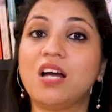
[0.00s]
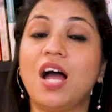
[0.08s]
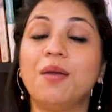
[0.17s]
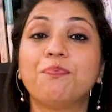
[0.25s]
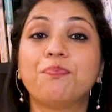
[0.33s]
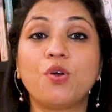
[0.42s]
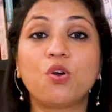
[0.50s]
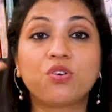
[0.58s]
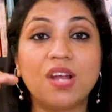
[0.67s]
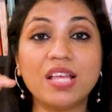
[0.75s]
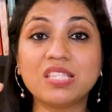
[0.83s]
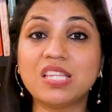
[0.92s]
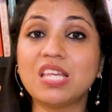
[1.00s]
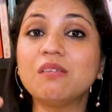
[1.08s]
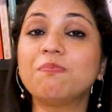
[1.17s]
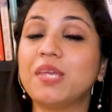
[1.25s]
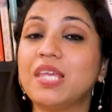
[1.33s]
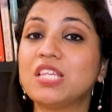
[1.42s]
I'm
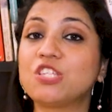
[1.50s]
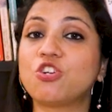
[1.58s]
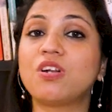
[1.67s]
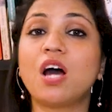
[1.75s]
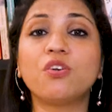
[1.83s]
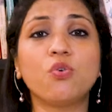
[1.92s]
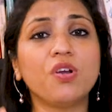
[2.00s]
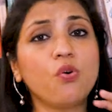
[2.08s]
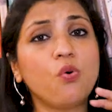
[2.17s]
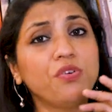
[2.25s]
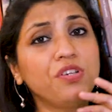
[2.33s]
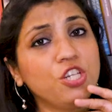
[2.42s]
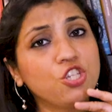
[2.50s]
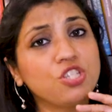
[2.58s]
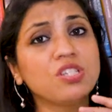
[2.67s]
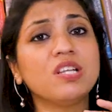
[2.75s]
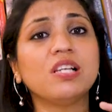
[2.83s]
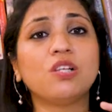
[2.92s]
progressing based on our
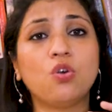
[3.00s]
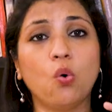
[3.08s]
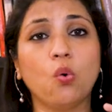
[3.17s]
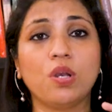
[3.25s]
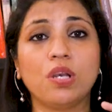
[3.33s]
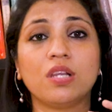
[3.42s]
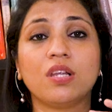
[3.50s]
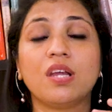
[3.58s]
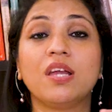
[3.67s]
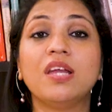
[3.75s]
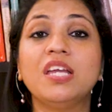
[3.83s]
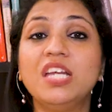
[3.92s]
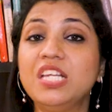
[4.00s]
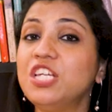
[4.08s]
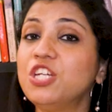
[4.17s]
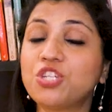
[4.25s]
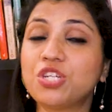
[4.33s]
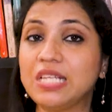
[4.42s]
original goal,
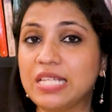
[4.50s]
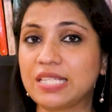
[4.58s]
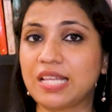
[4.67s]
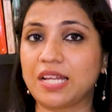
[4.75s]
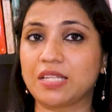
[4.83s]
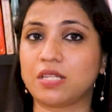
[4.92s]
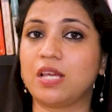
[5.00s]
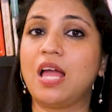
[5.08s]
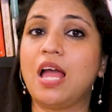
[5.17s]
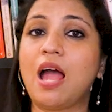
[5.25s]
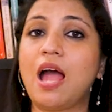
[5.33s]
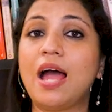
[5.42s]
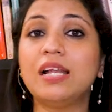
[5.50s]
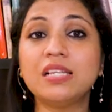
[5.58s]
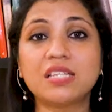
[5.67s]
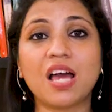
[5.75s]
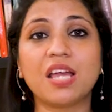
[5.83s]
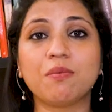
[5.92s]
initially set,
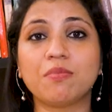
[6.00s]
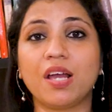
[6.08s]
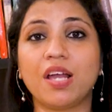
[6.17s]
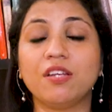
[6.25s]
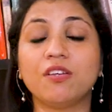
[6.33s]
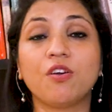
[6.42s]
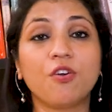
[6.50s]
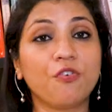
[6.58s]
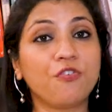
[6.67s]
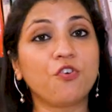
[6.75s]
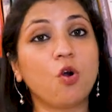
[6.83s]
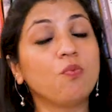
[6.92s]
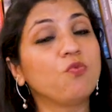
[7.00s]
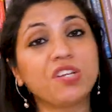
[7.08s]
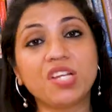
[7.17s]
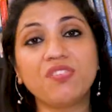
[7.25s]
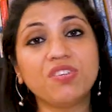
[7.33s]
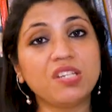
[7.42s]
and timeline from
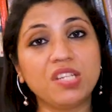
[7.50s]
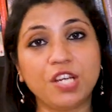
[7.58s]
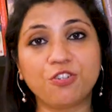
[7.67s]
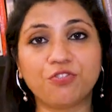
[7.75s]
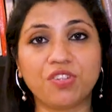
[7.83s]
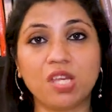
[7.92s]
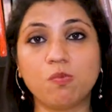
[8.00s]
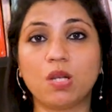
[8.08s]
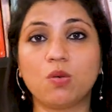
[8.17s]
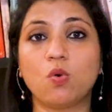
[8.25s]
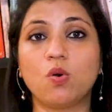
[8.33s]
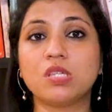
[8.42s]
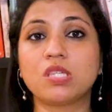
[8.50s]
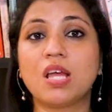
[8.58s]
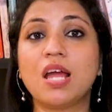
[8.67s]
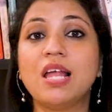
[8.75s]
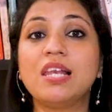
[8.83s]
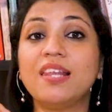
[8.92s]
whatever the date of the email was.
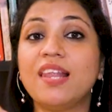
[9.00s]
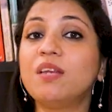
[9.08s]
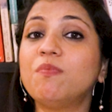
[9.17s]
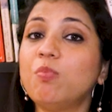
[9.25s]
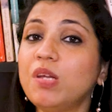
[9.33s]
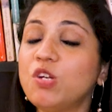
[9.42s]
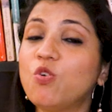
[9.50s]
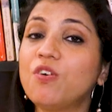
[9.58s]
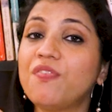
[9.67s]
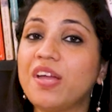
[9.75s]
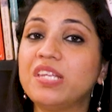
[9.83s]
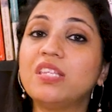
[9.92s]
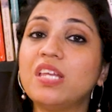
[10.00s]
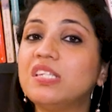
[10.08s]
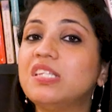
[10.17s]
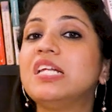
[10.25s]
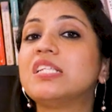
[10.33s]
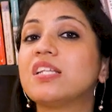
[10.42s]
Let me know if
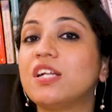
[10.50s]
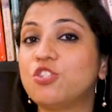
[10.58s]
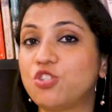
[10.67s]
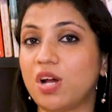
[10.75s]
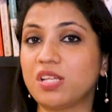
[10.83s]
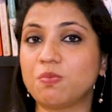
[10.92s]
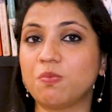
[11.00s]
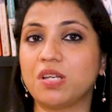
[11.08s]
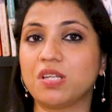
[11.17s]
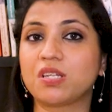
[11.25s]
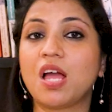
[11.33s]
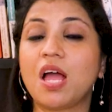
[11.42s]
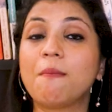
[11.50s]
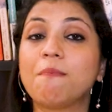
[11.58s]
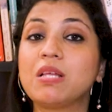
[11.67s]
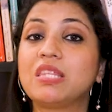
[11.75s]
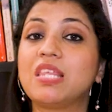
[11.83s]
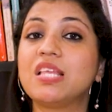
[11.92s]
anything needs adjustment,
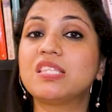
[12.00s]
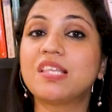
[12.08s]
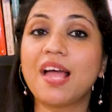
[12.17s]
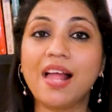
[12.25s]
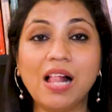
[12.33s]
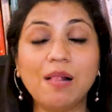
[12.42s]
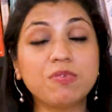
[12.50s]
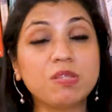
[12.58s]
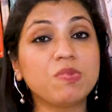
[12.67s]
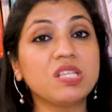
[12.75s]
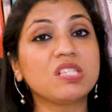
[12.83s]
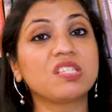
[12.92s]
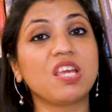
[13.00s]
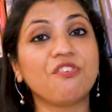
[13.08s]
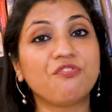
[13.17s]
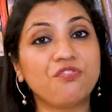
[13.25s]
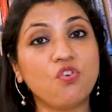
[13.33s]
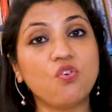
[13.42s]
but this helps me stay
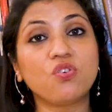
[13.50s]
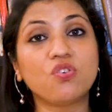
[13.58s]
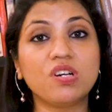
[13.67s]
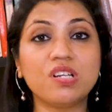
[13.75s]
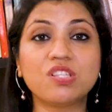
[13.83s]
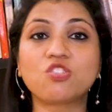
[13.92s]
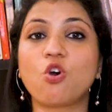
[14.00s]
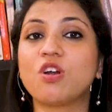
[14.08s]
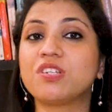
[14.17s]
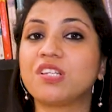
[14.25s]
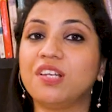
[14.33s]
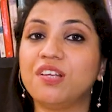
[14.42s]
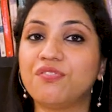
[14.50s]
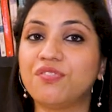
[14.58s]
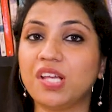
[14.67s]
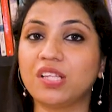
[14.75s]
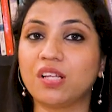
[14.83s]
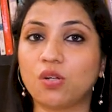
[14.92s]
focused on
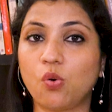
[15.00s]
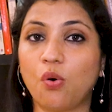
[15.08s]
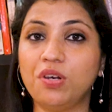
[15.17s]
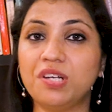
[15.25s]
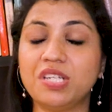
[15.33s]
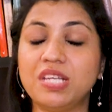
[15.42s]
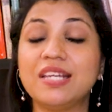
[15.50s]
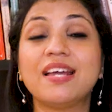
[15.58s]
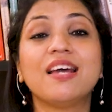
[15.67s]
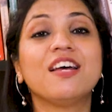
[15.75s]
delivering the quality